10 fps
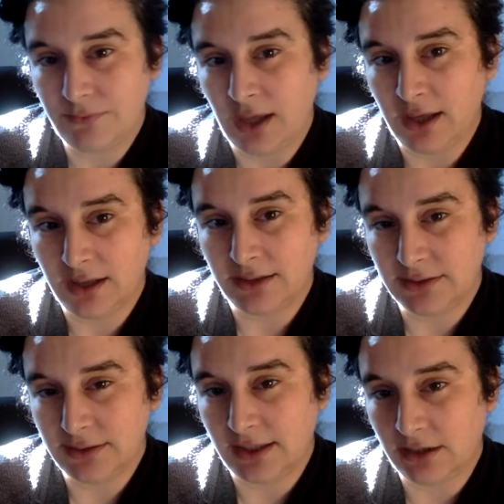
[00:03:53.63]
and
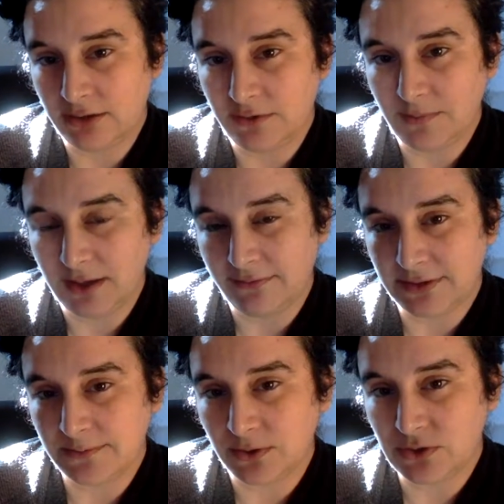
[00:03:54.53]
get a little bit of
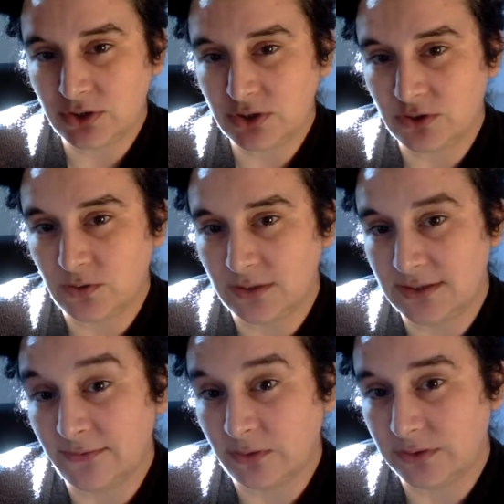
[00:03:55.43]
exposure to a
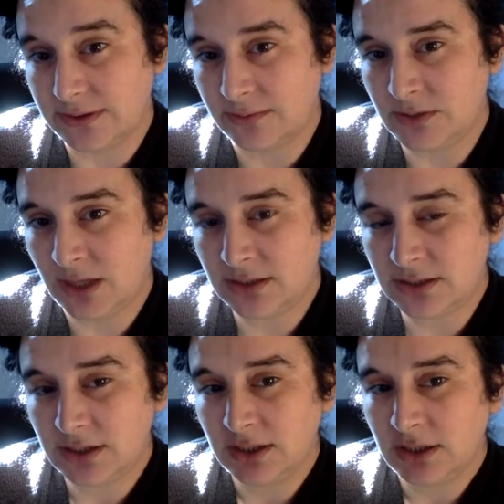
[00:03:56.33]
difficult
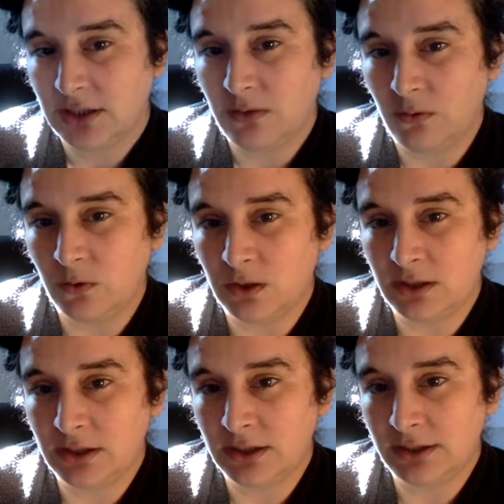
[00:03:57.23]
subject,
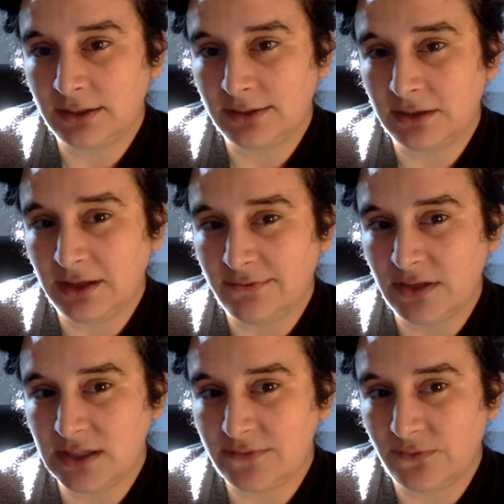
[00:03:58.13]
or leave
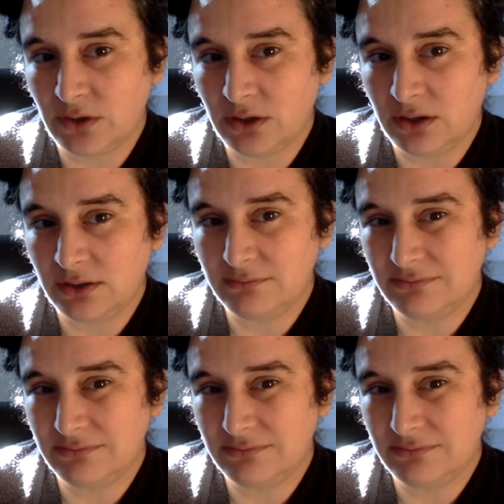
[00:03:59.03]
this for